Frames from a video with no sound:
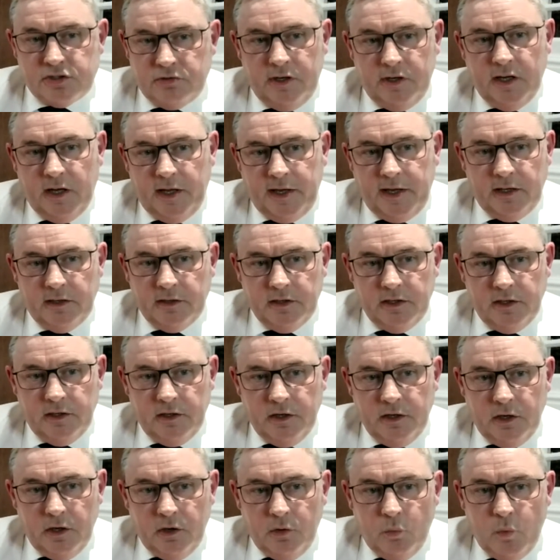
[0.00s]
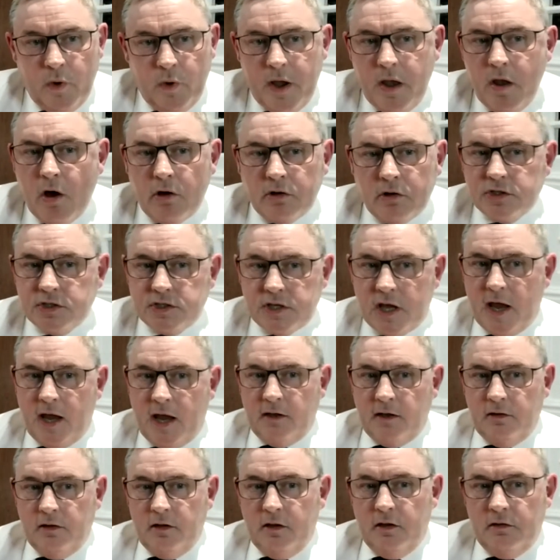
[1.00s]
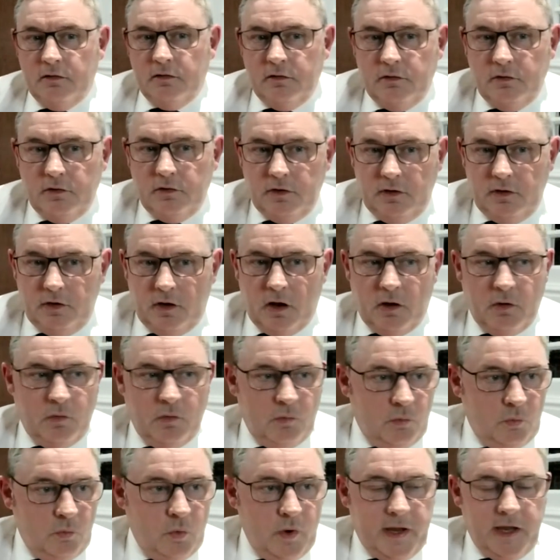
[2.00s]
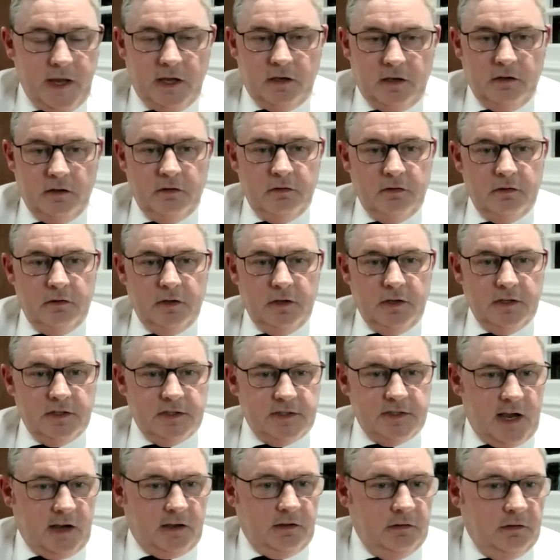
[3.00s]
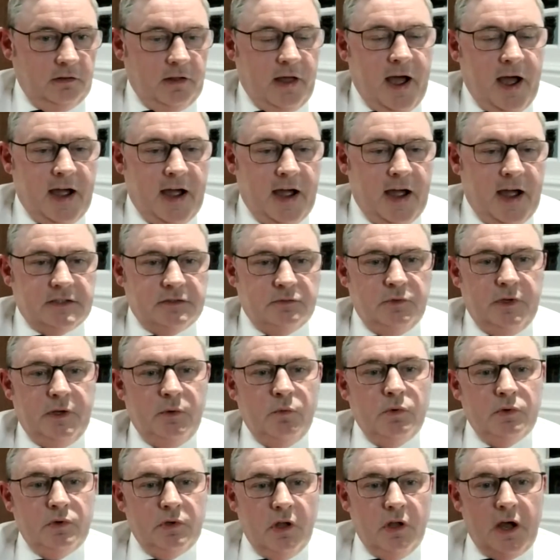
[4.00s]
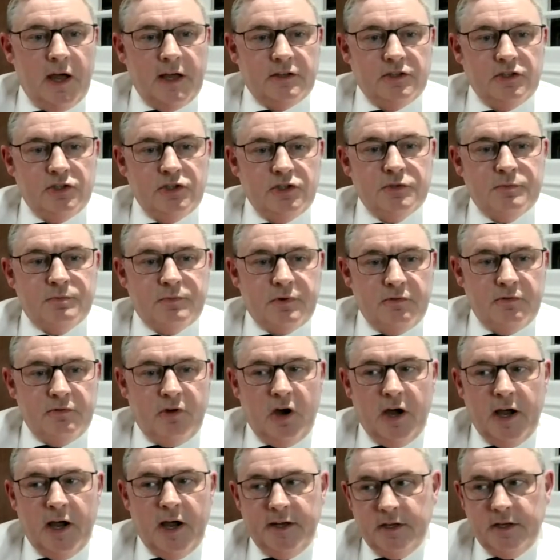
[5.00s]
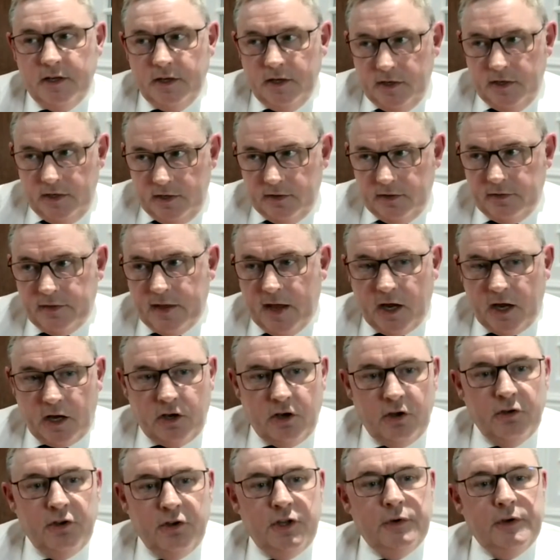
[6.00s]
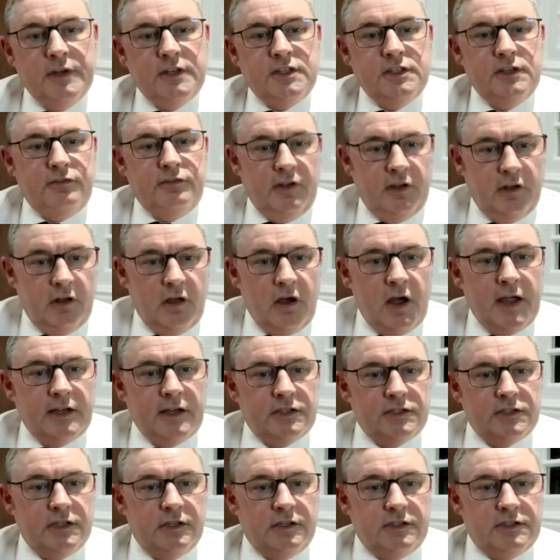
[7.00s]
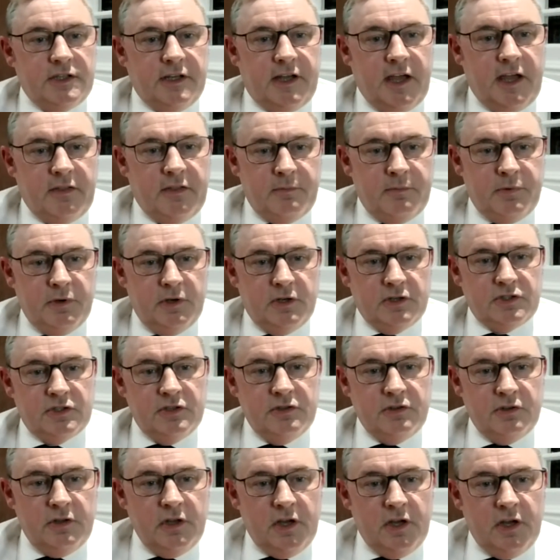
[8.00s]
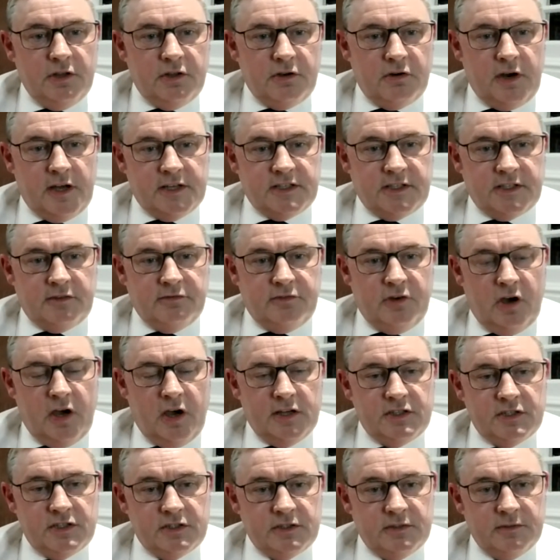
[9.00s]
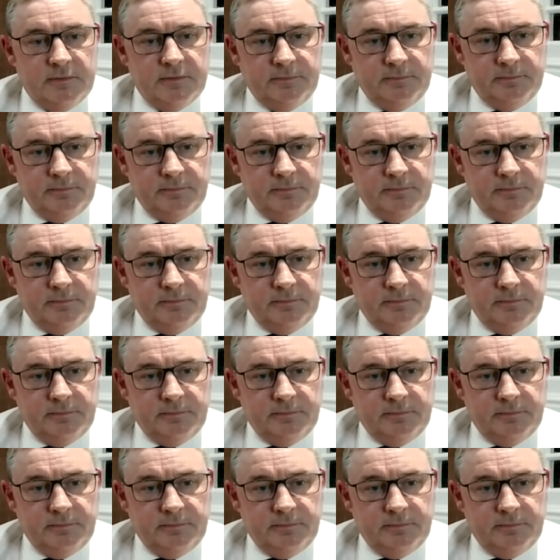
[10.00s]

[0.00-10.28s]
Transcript: Really, we're not saying that we can tackle that. We would like to just provide that conduit, if you like, to get the person the right advice.